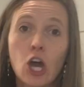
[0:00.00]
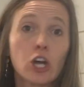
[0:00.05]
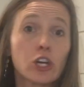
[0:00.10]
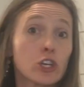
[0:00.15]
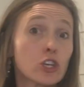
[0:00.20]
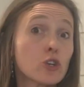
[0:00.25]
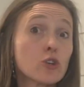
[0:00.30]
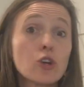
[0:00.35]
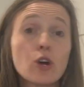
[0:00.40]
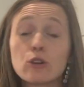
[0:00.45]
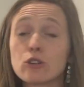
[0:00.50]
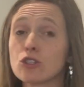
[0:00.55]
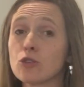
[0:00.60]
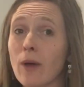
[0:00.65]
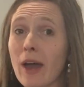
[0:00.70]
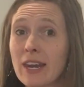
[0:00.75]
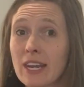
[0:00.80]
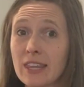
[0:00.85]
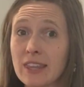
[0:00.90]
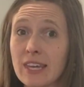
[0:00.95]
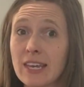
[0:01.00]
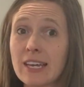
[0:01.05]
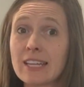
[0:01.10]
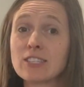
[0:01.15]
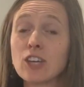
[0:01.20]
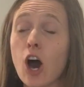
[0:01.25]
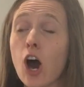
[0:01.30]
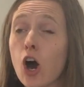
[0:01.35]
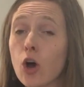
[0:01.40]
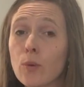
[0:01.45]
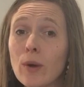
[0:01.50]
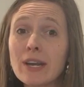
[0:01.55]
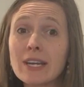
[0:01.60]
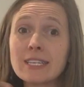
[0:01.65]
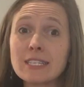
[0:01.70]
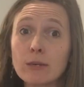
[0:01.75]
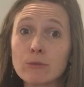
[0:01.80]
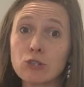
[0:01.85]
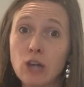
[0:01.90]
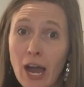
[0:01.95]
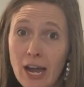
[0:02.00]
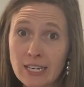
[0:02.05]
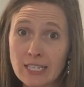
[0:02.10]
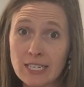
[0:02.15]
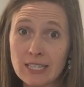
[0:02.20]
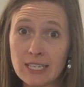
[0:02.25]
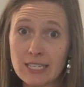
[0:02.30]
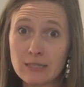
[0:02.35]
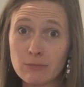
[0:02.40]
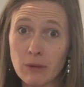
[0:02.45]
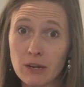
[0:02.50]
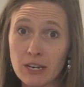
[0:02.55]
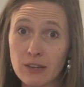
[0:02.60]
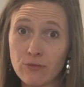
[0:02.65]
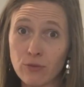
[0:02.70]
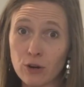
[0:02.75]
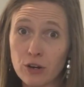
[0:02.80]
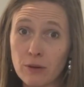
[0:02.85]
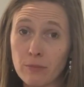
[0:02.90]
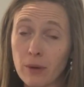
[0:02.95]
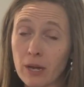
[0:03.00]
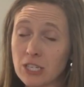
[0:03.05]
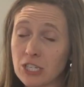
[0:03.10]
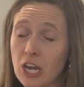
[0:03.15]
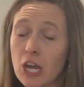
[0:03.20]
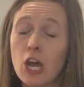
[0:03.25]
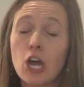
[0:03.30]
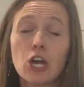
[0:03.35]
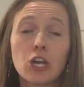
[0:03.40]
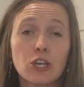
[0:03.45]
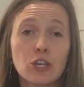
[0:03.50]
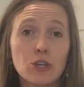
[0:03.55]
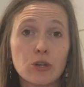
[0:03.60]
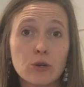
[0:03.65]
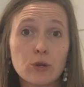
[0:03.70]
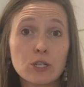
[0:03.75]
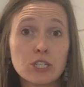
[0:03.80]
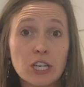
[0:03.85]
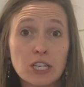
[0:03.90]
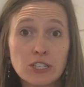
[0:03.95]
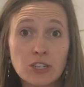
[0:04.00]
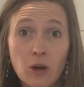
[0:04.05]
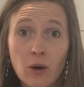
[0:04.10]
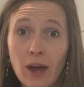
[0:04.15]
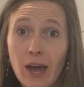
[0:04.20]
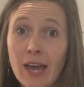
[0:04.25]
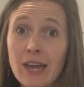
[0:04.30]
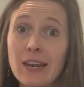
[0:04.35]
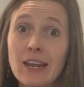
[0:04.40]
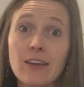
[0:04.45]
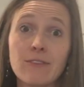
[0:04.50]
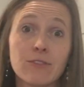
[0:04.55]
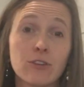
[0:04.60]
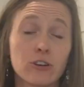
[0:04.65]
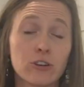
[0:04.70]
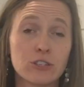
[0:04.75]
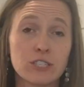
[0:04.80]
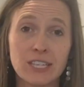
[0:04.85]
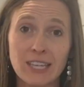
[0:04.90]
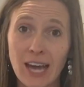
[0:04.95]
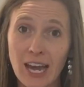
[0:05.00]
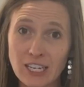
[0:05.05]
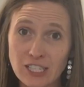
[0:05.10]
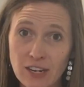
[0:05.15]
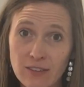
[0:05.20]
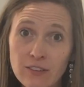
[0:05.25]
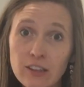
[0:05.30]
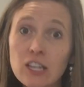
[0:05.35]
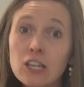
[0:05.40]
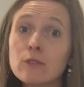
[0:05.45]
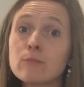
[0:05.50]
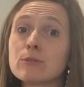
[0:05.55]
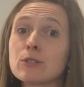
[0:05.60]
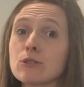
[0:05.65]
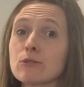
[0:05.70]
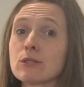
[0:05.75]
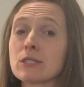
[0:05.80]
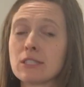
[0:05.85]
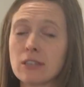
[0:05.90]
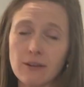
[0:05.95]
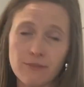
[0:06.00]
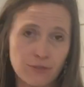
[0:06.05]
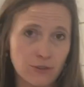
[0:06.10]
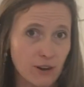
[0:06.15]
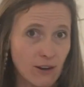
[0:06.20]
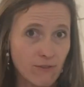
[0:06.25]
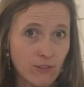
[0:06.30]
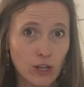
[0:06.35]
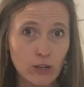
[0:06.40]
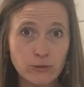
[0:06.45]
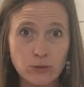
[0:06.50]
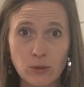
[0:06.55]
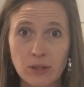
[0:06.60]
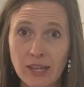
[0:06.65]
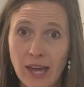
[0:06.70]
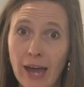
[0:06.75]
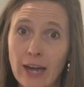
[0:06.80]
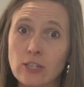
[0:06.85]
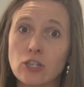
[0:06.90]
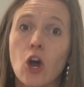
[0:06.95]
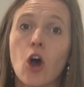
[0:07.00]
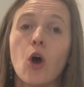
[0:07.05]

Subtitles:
You don't do anything. It's already subtracting this money for your budget. You just go ahead. If you're using cash envelopes, you stuff your envelopes with cash.